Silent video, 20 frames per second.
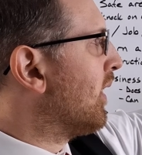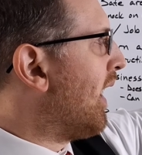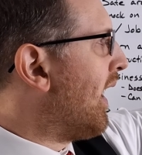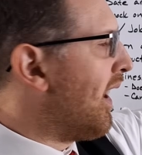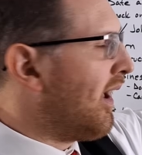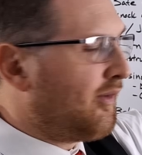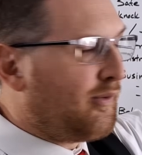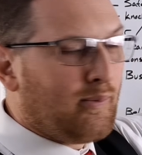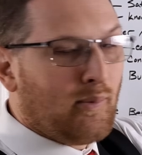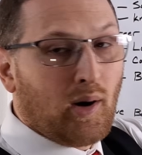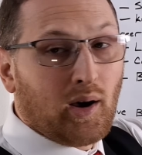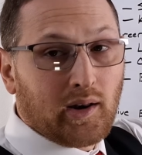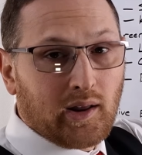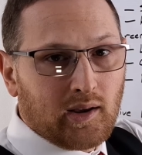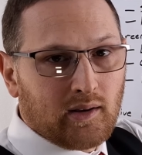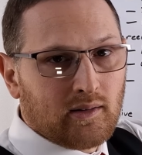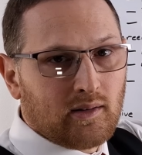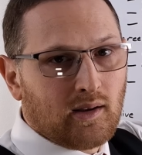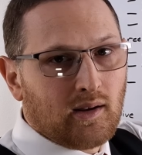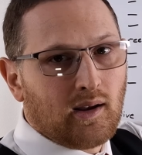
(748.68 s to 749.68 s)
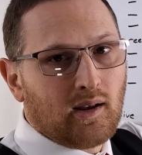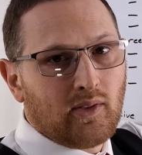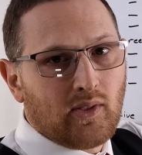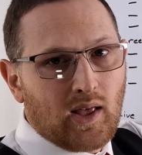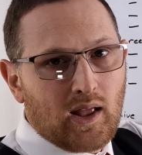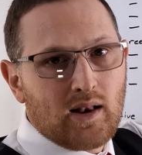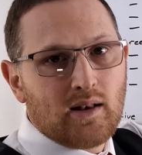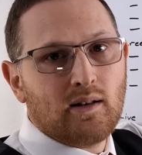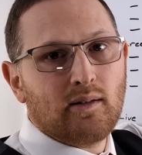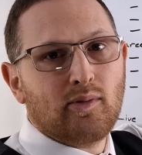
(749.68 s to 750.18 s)
where I have money. And
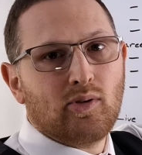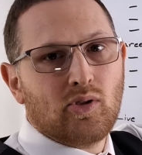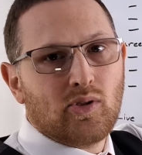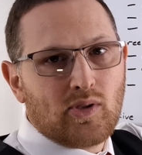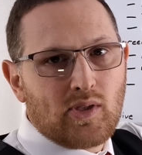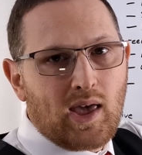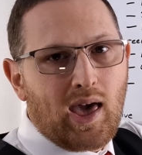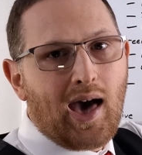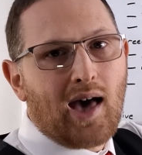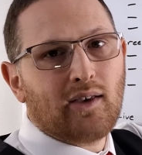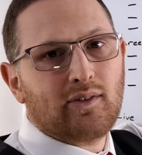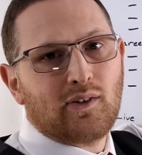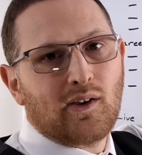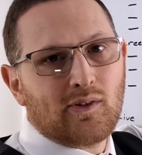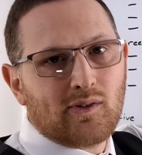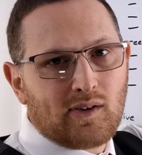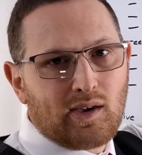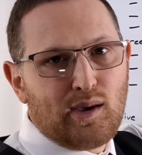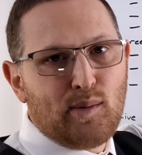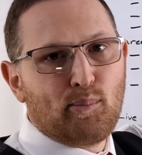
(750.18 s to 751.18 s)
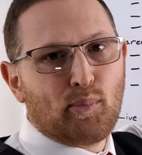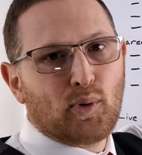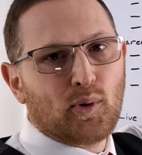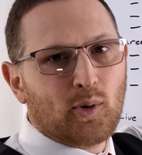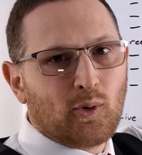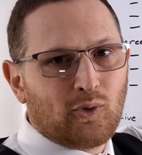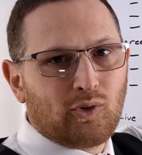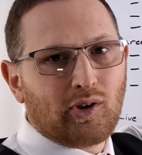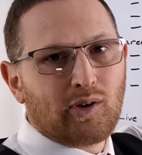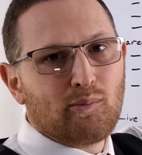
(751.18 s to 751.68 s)
then the assets keep
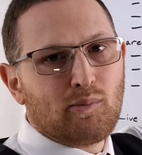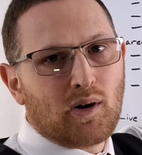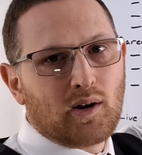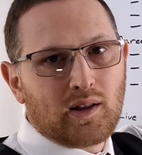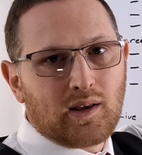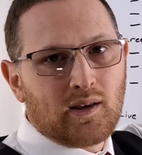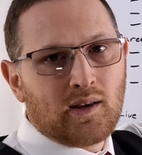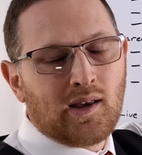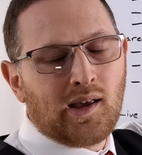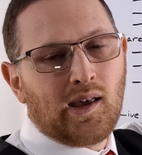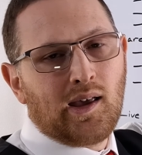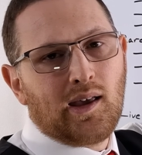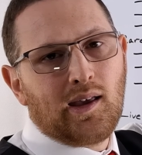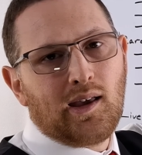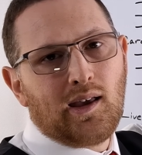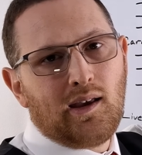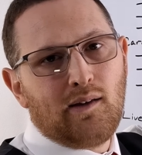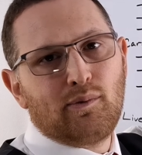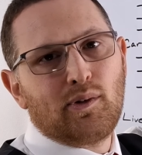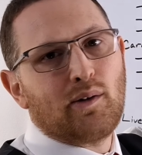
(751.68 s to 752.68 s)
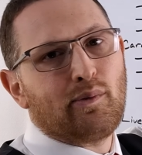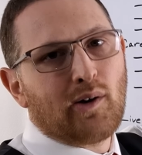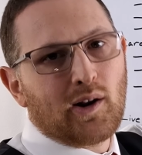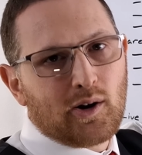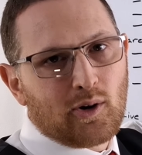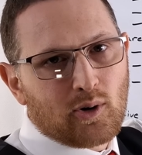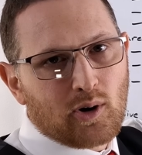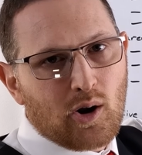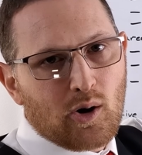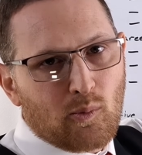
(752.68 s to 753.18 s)
producing money, even if I
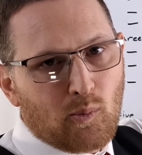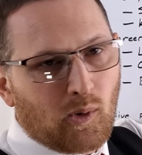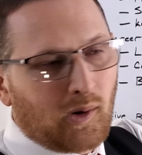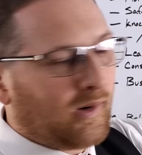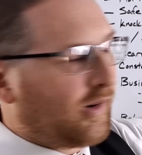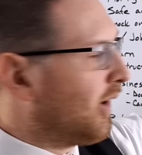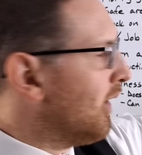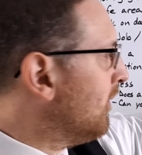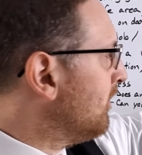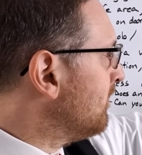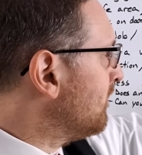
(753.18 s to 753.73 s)
don't go to work.